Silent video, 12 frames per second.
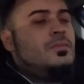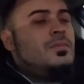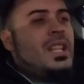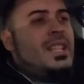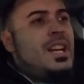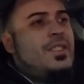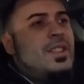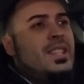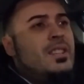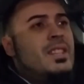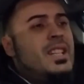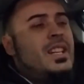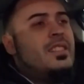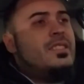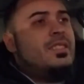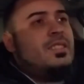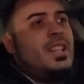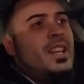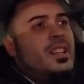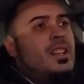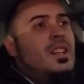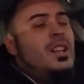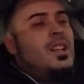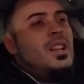and now the theory here is that
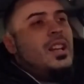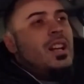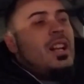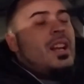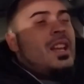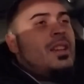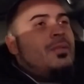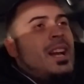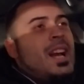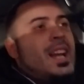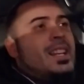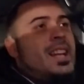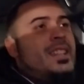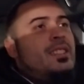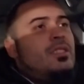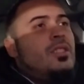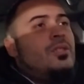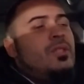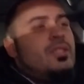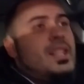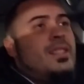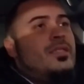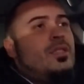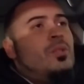if I need to look through the
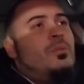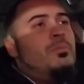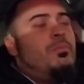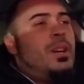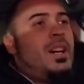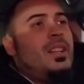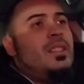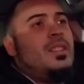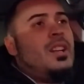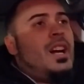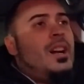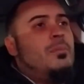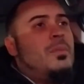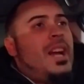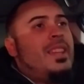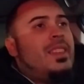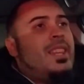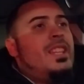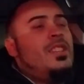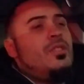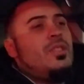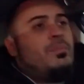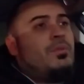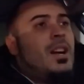set still, but I think you
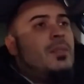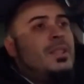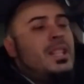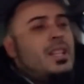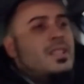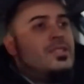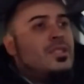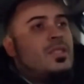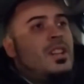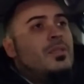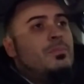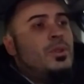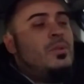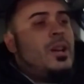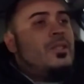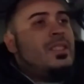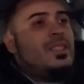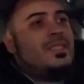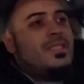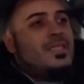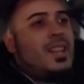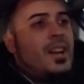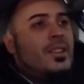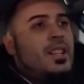could probably just cut blue out in its
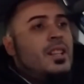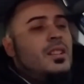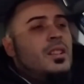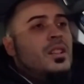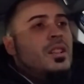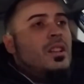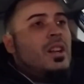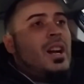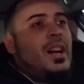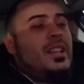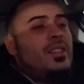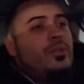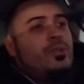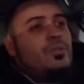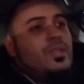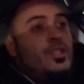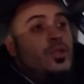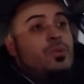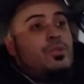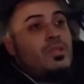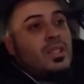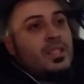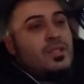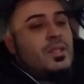entirety in new
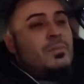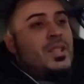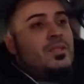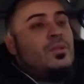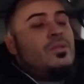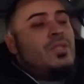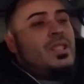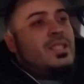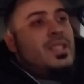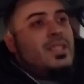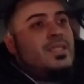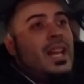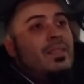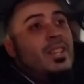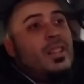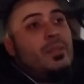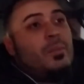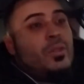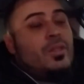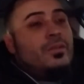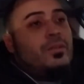trilogy, because new trilogy doesn't have hidden motive,